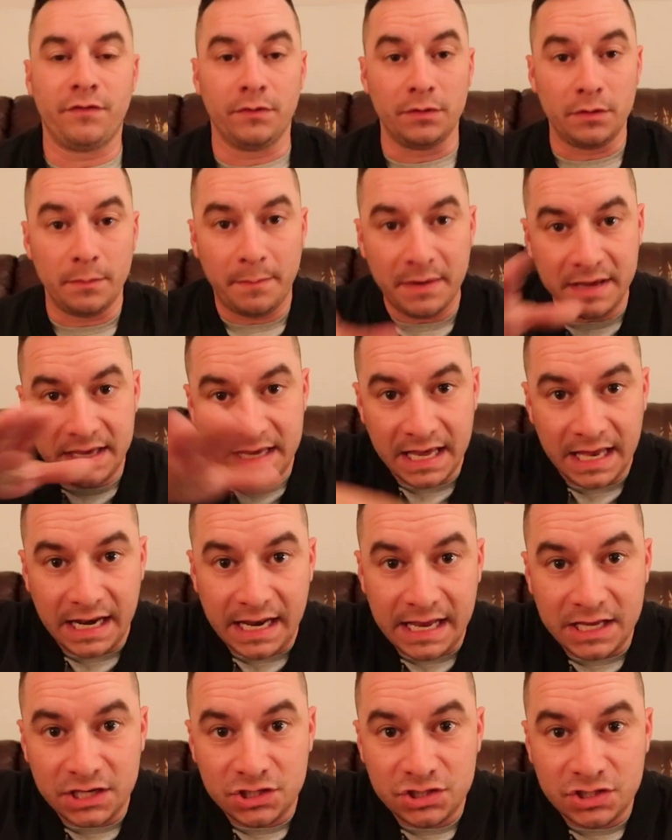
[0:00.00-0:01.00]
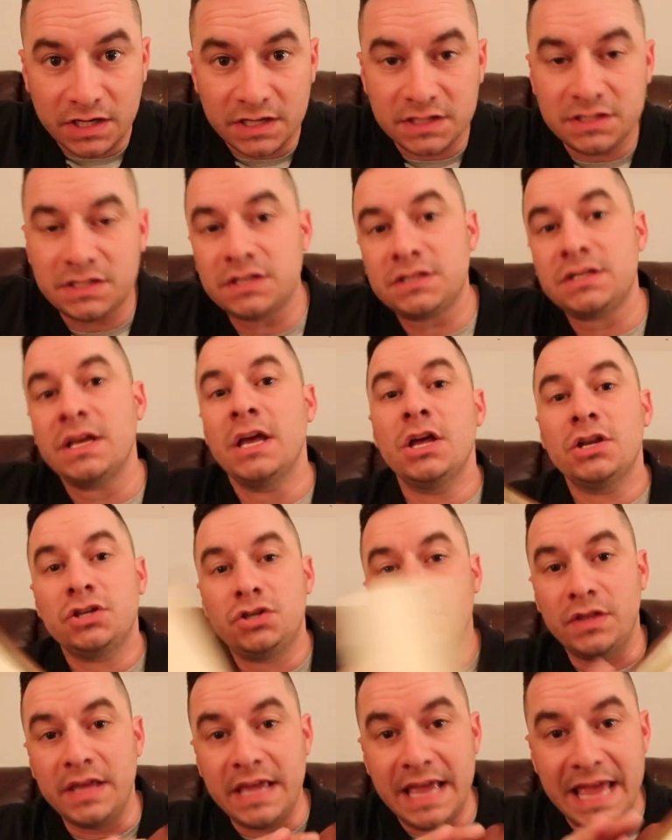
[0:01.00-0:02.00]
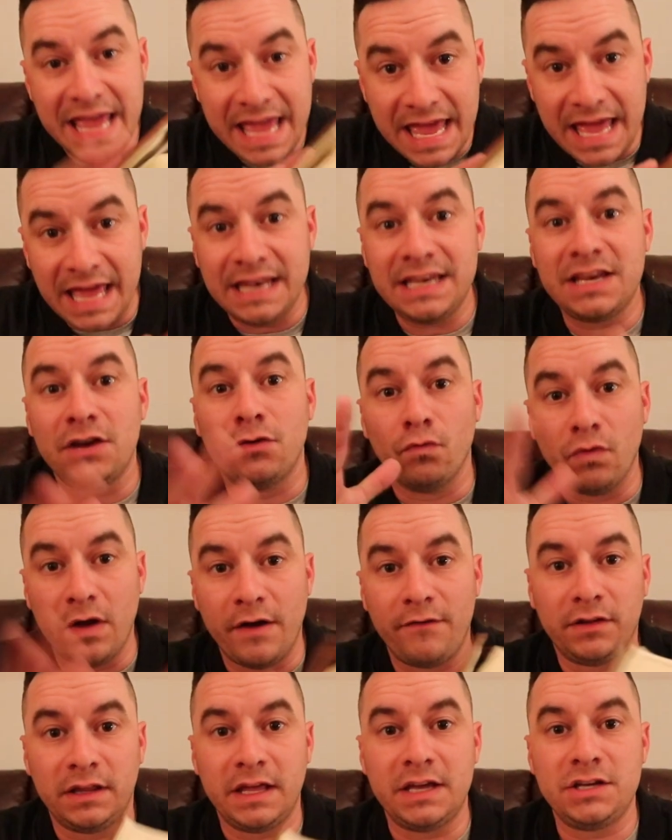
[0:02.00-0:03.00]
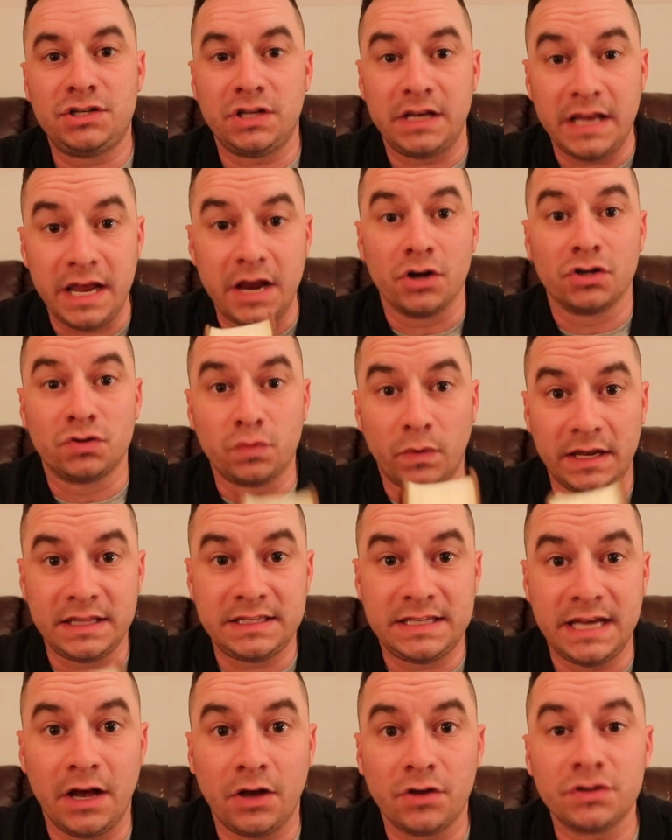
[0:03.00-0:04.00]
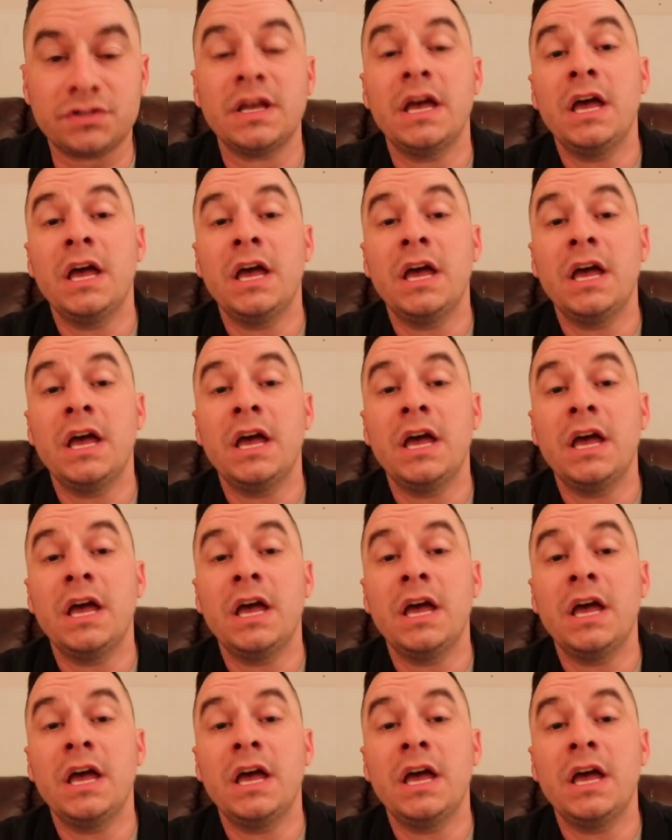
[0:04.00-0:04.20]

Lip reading: From the beginning in Genesis to the end in Revelation, here's what it tells.